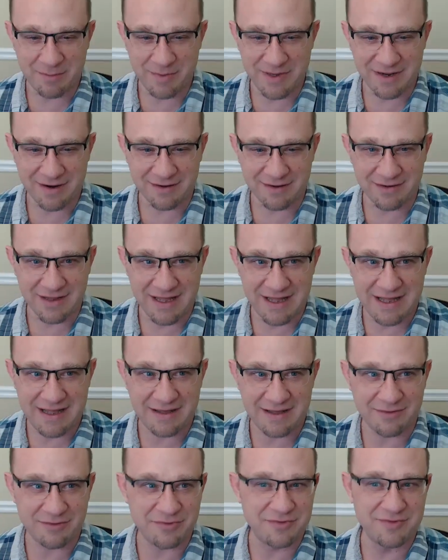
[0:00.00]
are
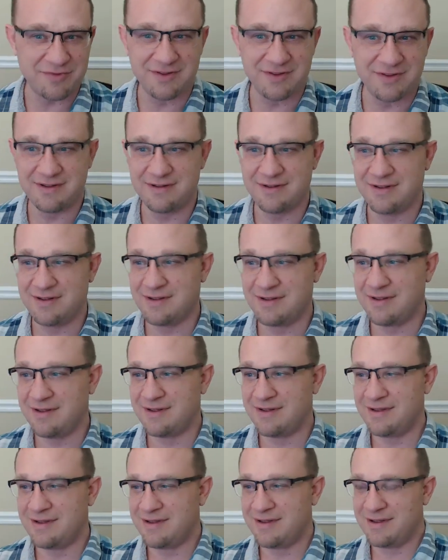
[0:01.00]
live.
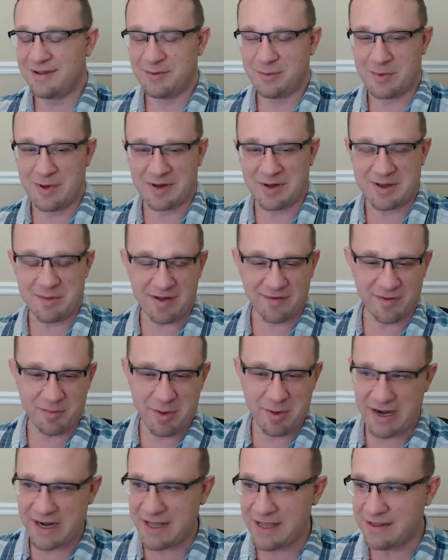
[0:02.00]
Welcome,
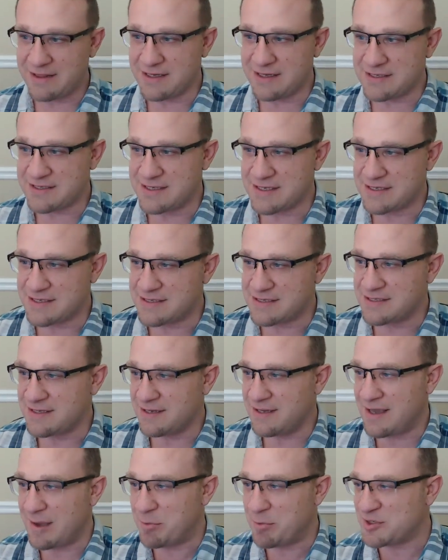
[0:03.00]
everybody. This
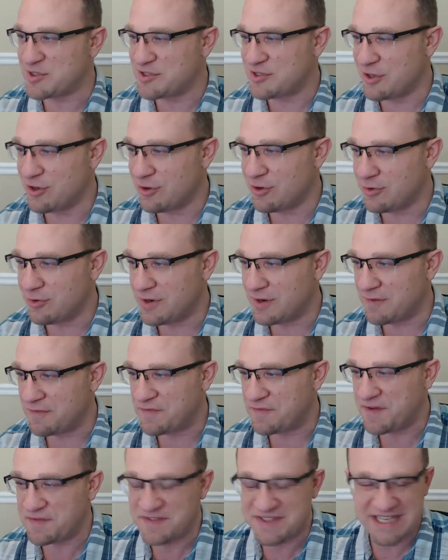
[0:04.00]
is episode
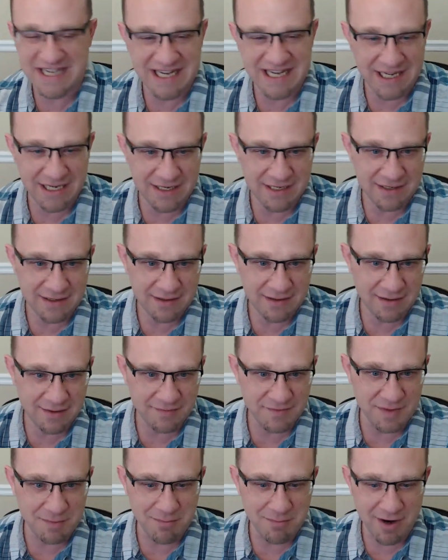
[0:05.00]
15
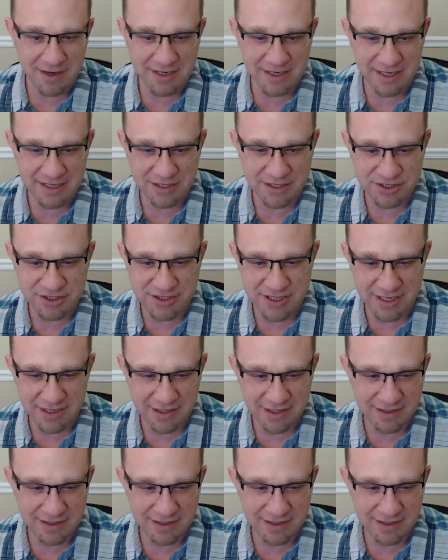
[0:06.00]
of the Marketing Shtick.